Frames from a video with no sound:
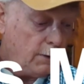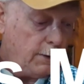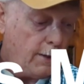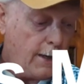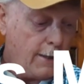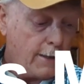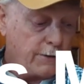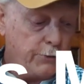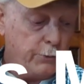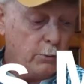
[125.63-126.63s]
Now, I like
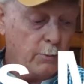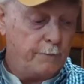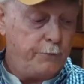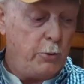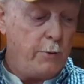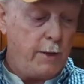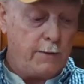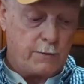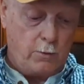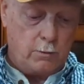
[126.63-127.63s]
to do them a few
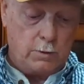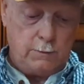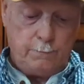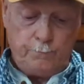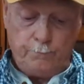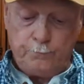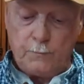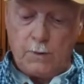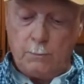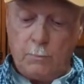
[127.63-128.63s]
days early
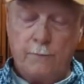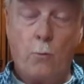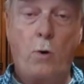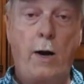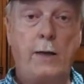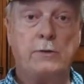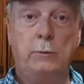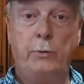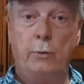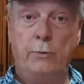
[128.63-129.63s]
before I
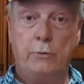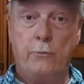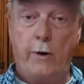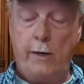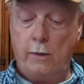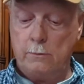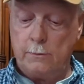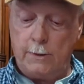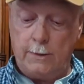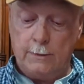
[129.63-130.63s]
actually put them in the ground
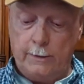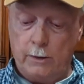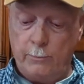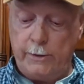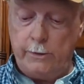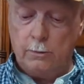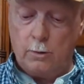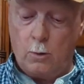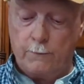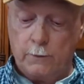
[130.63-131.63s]
and let them
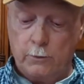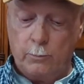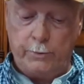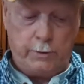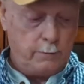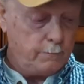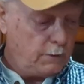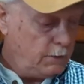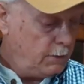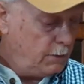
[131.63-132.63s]
heal over a little bit.
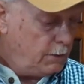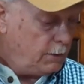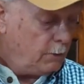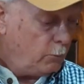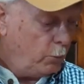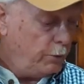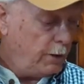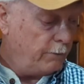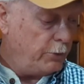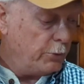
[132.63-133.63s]

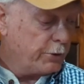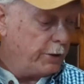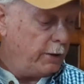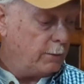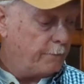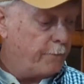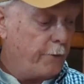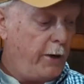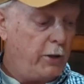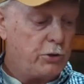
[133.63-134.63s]
Whenever you're cutting them
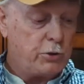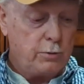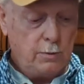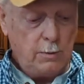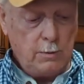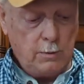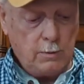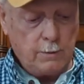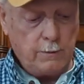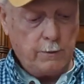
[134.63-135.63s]
fresh,
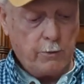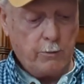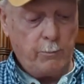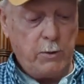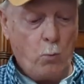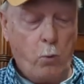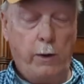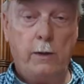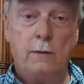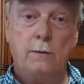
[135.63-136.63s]
they're going to be
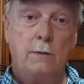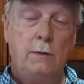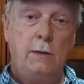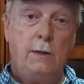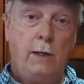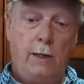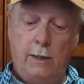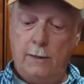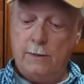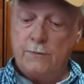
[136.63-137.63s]
wet.
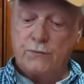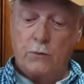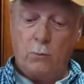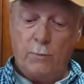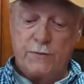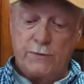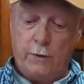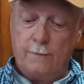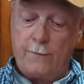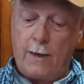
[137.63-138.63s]
And so
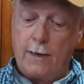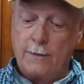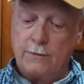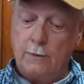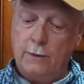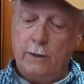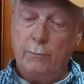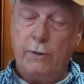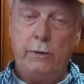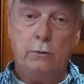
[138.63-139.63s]
myself, I like to let
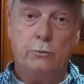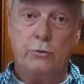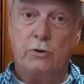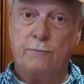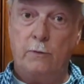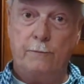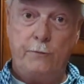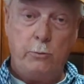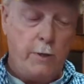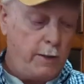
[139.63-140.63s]
them heal just for a
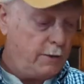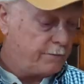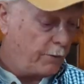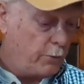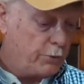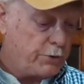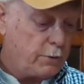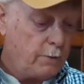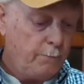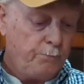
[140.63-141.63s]
few days first.